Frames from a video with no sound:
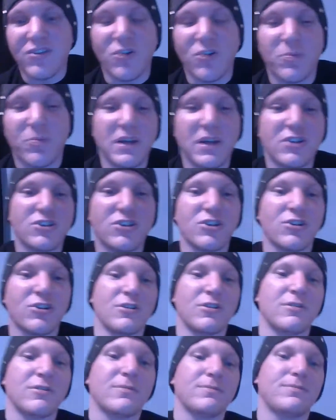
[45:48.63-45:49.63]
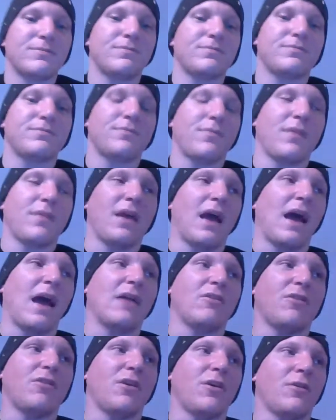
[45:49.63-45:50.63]
So picture,
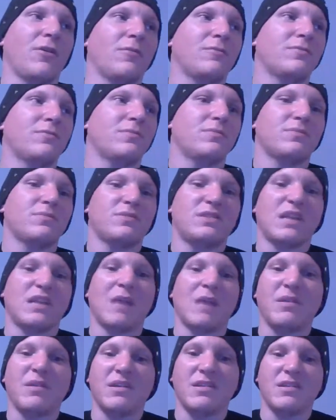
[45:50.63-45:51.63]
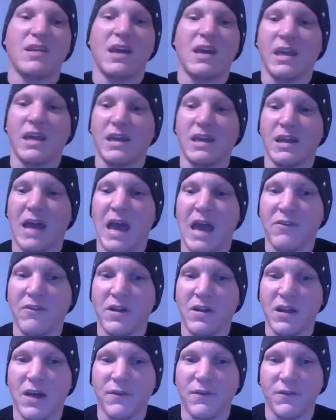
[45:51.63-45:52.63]
I don't know, Sami Zayn
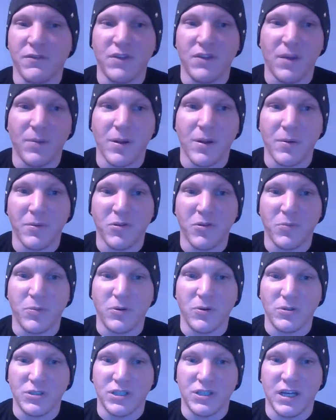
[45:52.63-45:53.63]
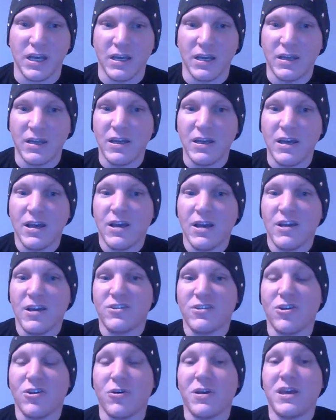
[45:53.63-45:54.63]
having enough of WWE's bullshit.
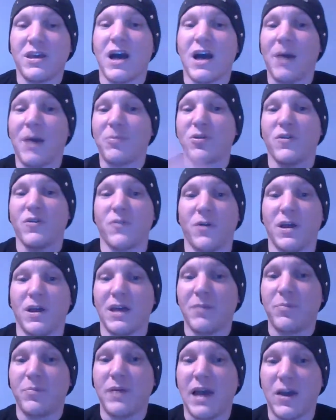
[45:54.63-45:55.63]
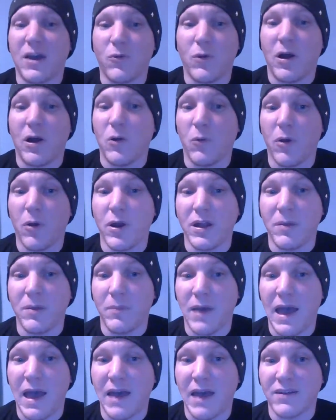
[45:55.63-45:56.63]
So he hops over to Impact while wearing
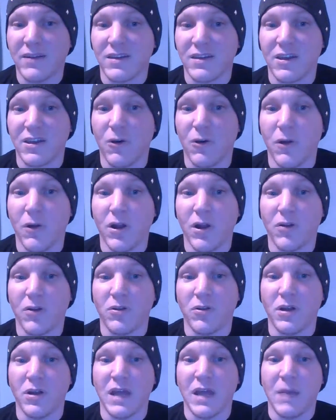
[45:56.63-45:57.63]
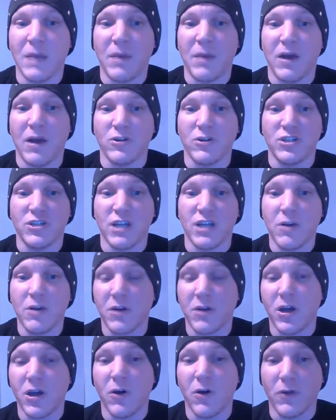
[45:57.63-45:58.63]
a mask and going under the name El
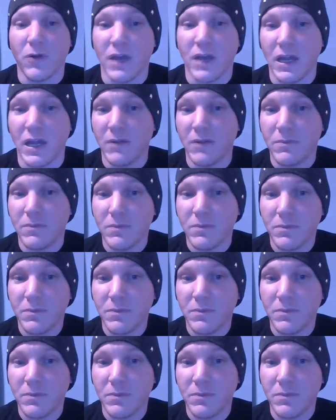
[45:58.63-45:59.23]
Generico again.